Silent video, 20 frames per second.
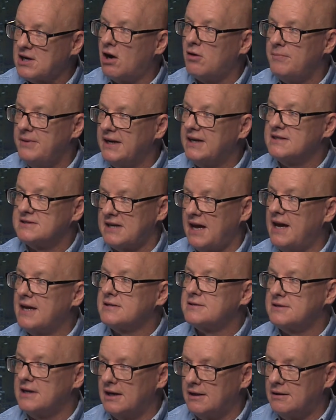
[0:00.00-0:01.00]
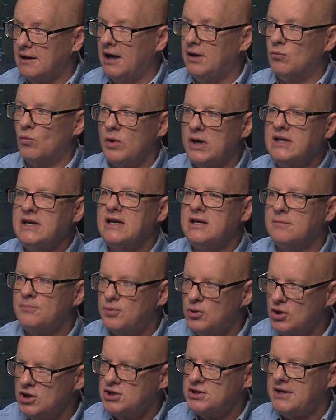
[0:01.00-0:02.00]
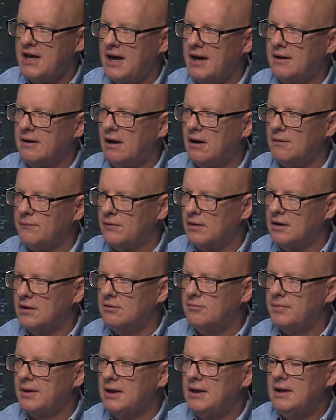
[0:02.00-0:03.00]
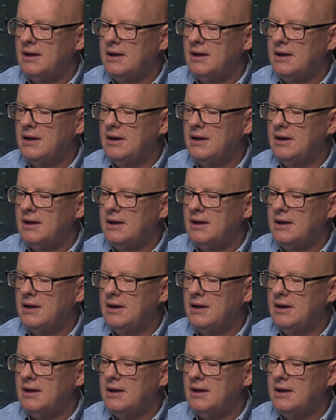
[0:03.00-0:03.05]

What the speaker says: biggest asset, and we need to push that envelope.